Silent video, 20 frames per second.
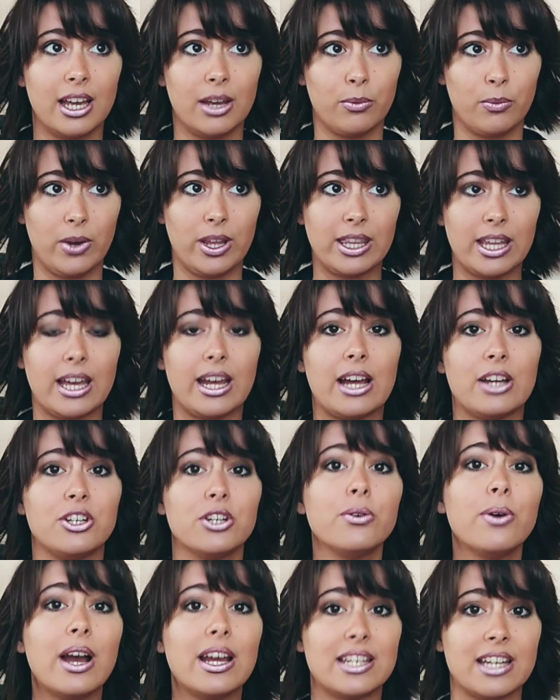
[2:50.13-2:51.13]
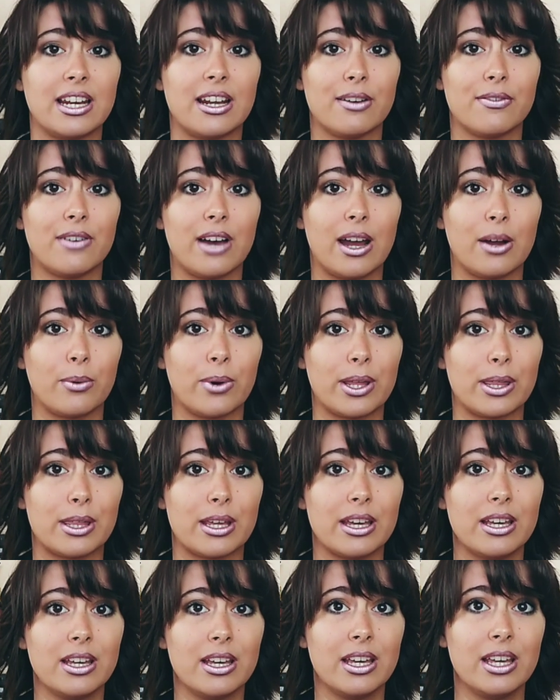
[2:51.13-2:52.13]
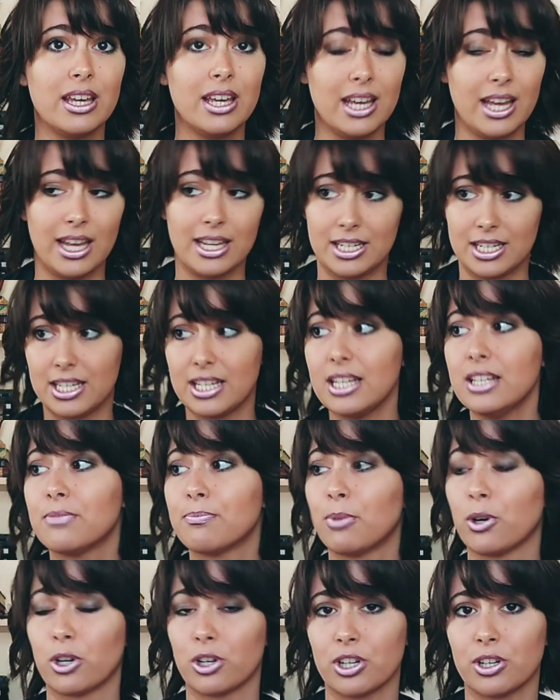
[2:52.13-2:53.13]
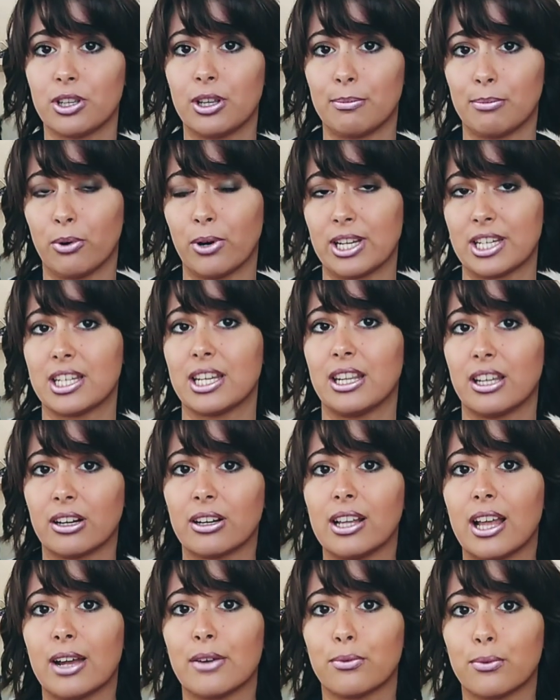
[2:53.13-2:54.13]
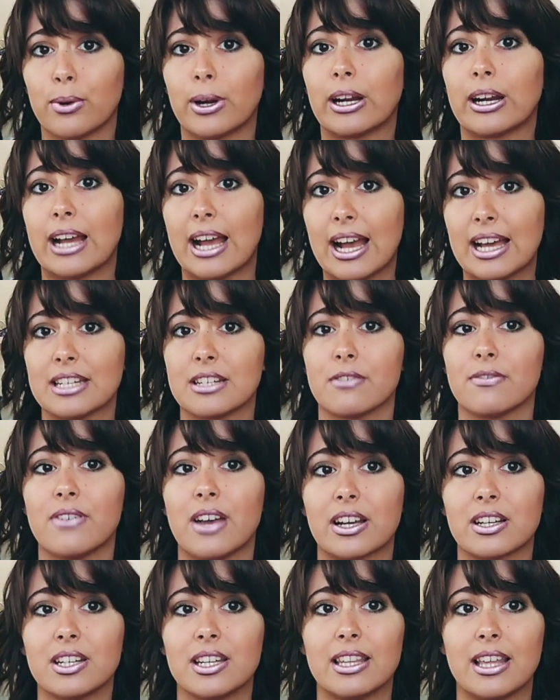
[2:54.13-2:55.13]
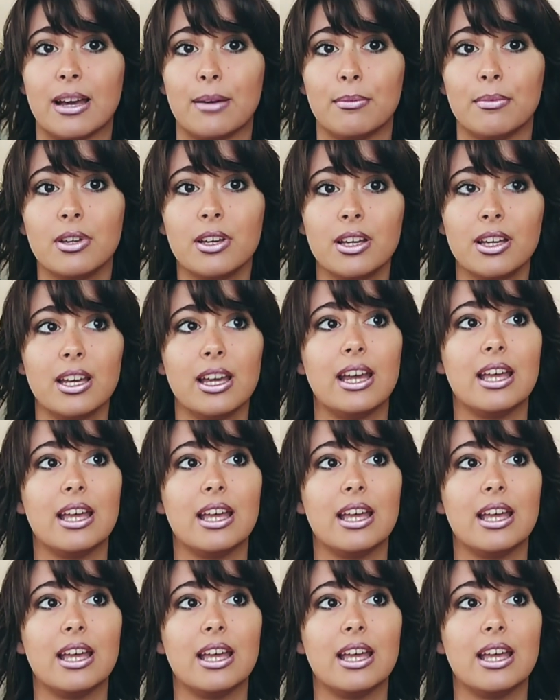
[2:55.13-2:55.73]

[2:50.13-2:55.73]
And when they do identify with it and see the points in their life where it has affected them,